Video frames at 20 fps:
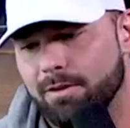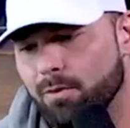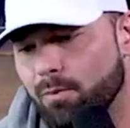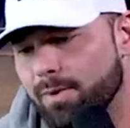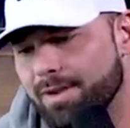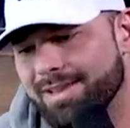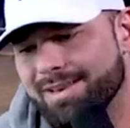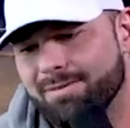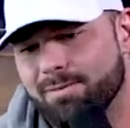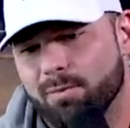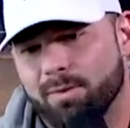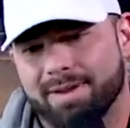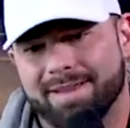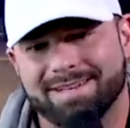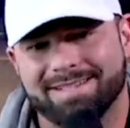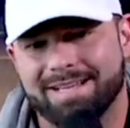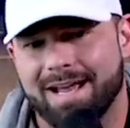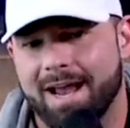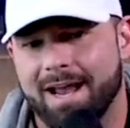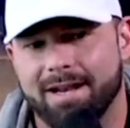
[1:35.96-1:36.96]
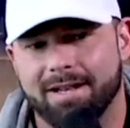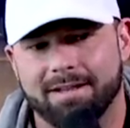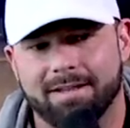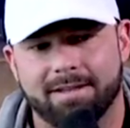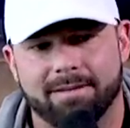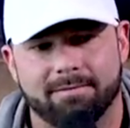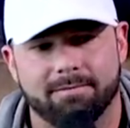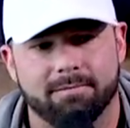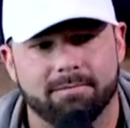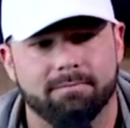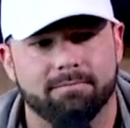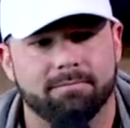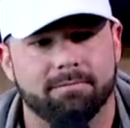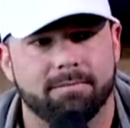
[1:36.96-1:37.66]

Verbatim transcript: You know, we could we could title it